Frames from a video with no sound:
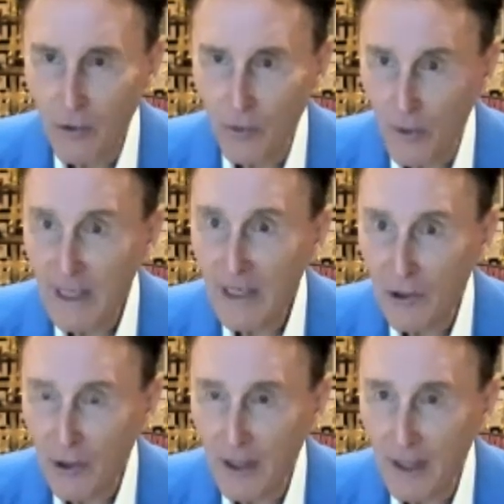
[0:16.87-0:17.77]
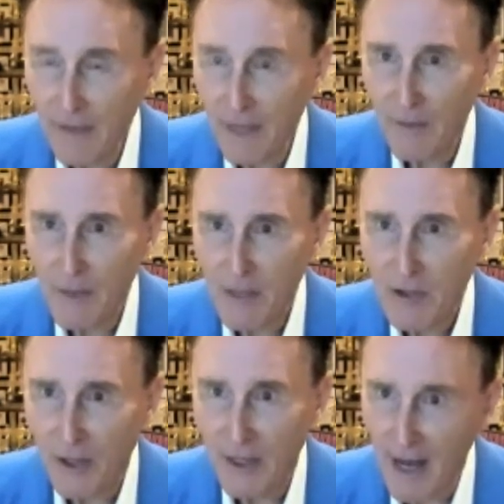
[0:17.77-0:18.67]
really good
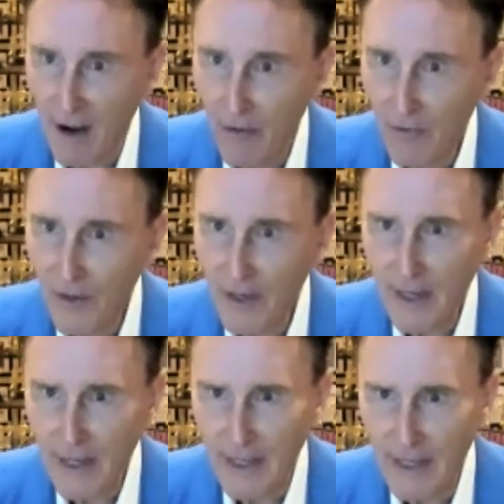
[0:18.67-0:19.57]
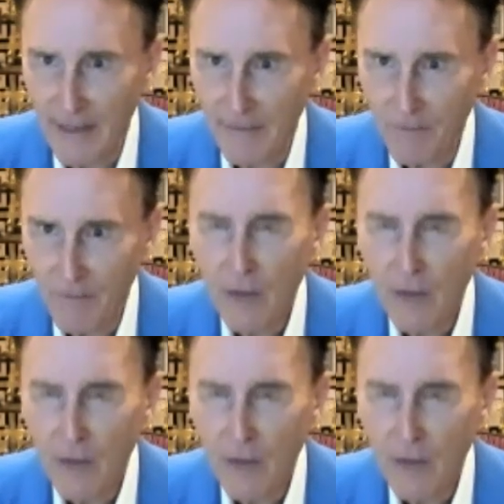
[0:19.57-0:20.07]
information on health and healing,